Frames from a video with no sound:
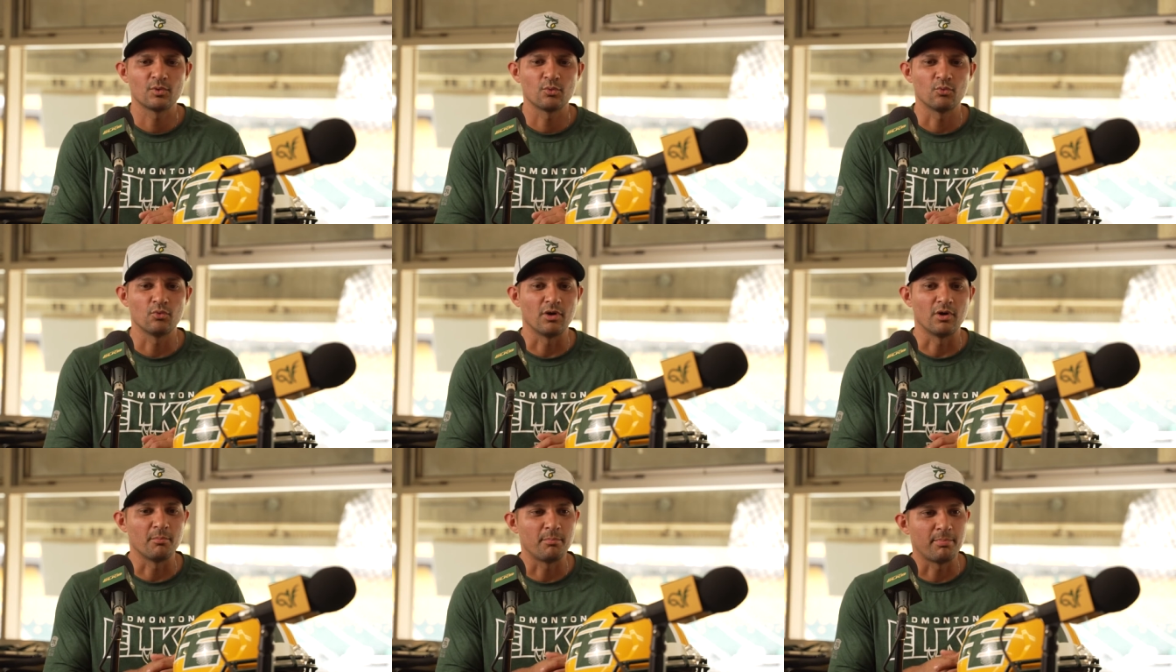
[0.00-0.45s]

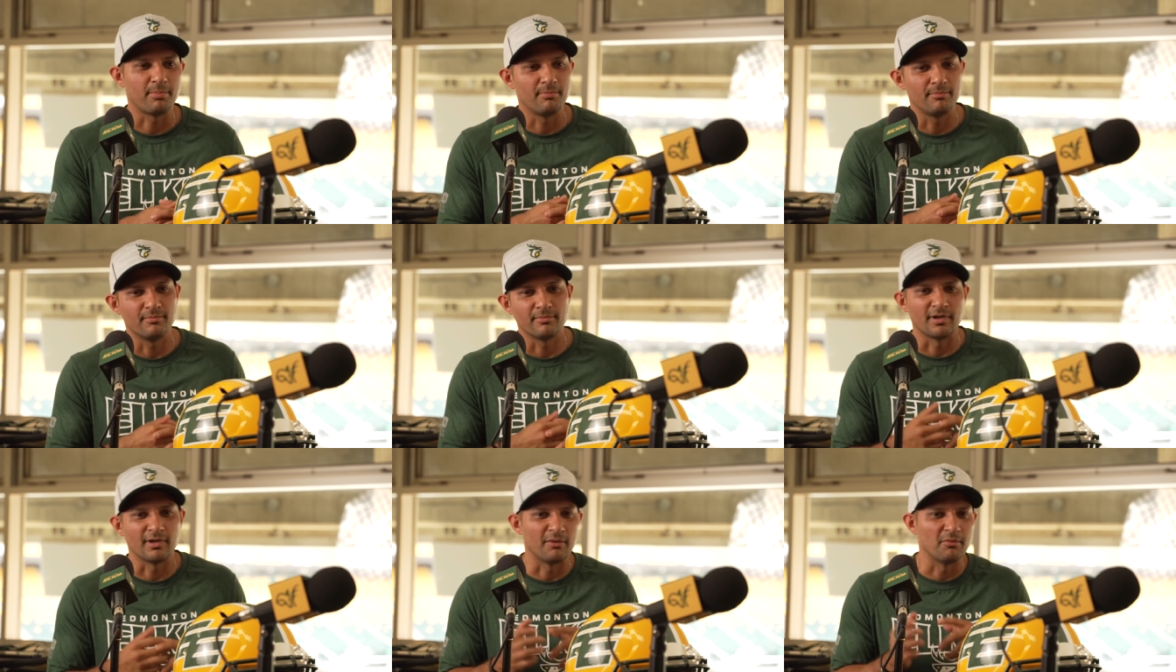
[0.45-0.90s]
while
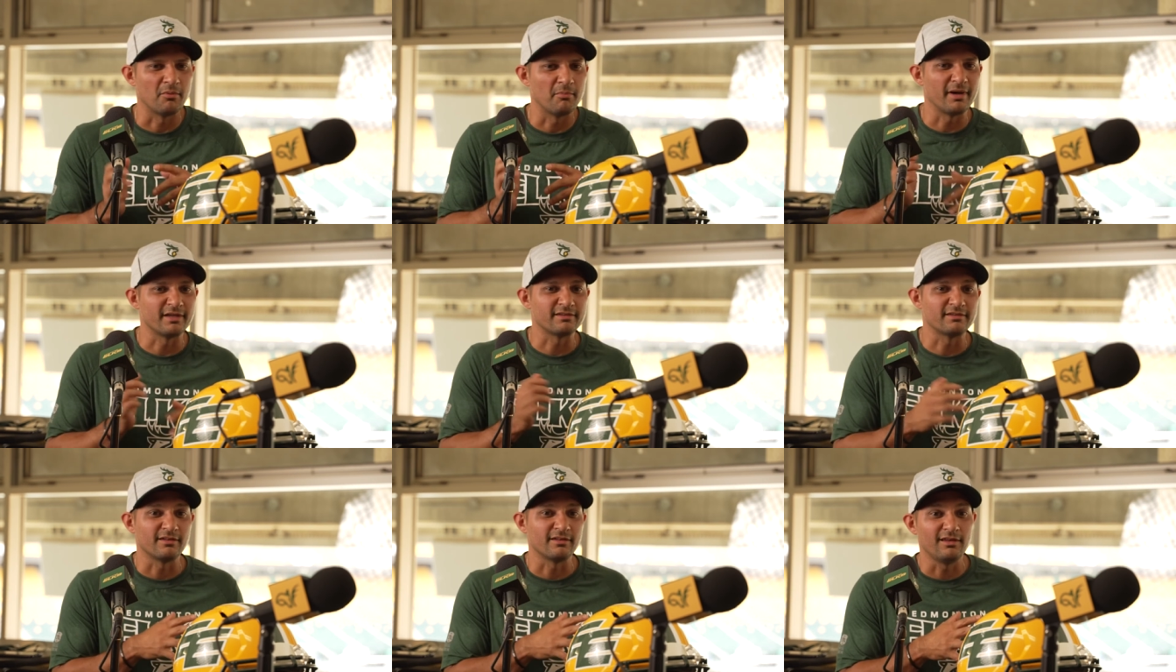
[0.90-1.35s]
I'm
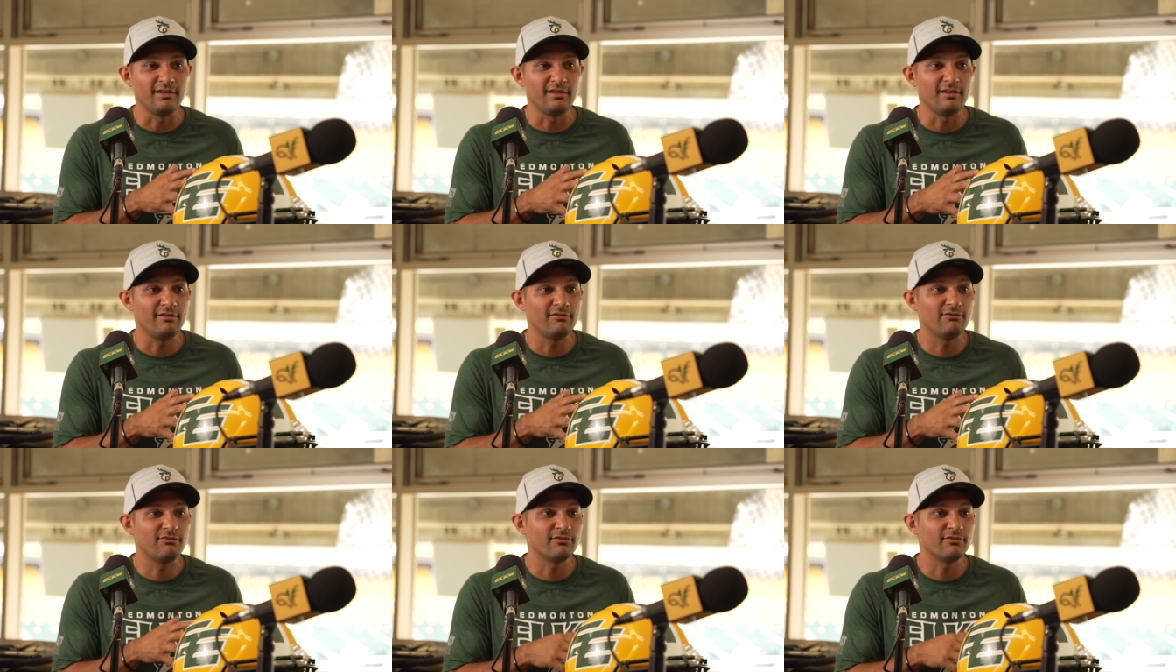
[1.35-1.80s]
about to
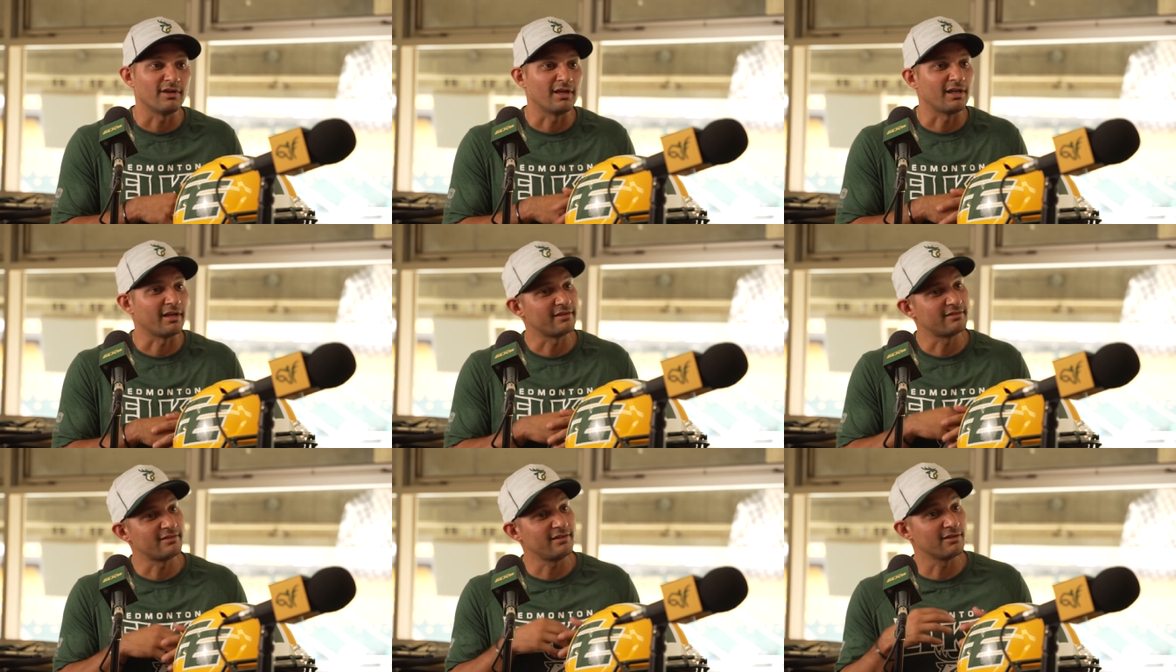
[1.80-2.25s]
leave,
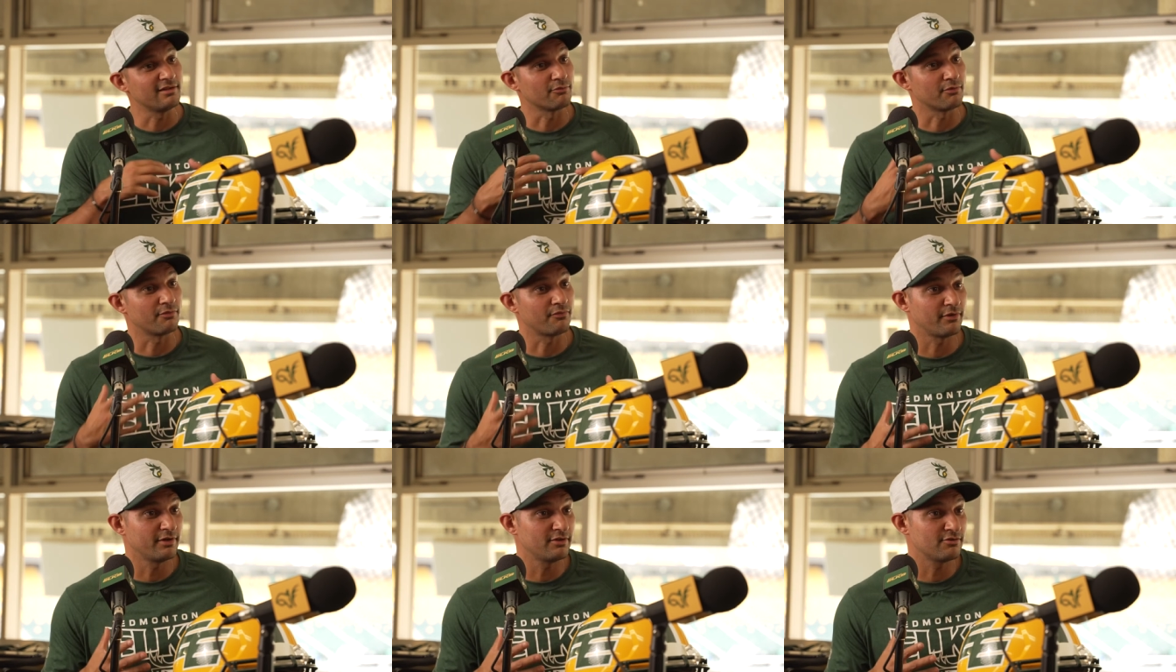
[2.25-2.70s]
and I see the
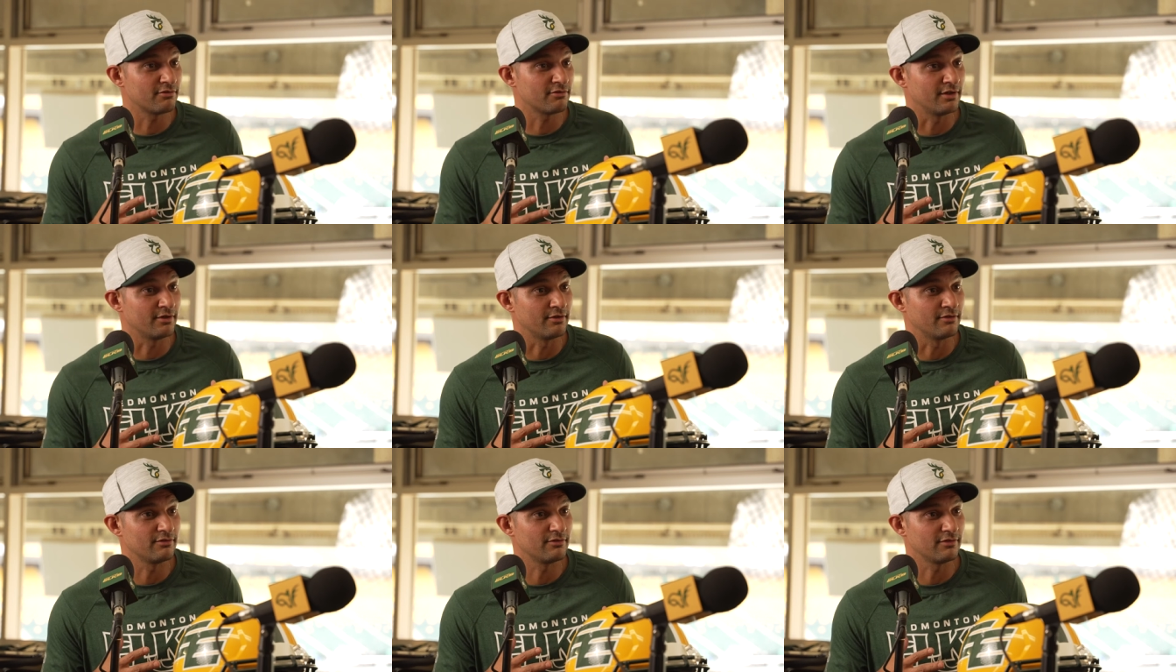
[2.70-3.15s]

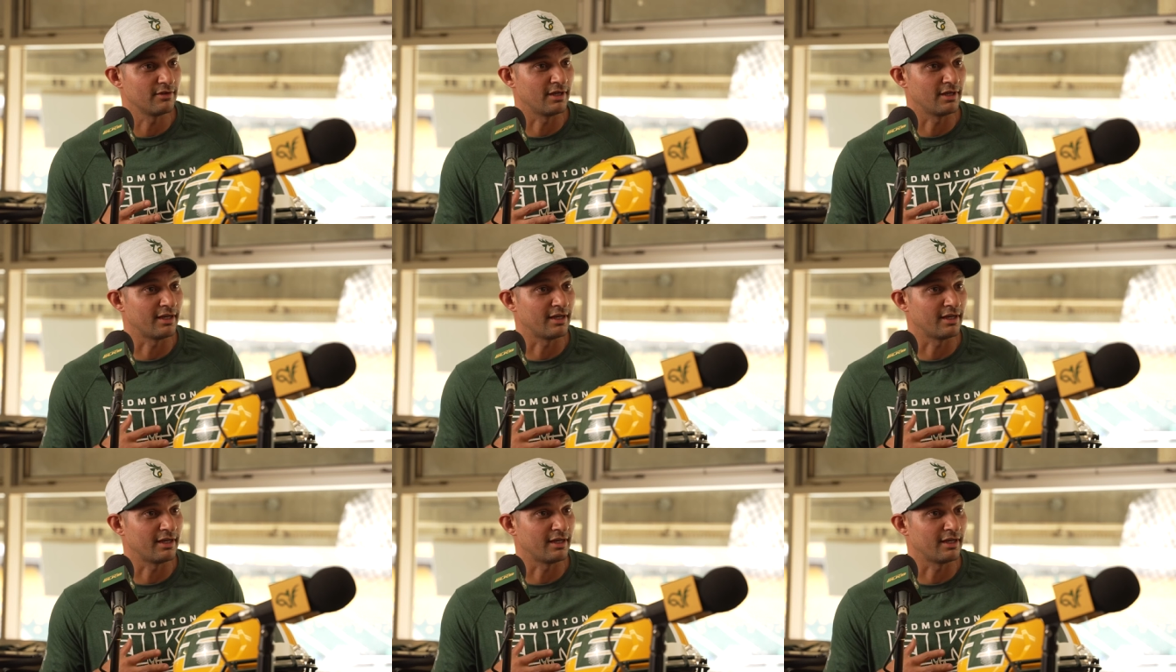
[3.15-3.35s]
refrigerators,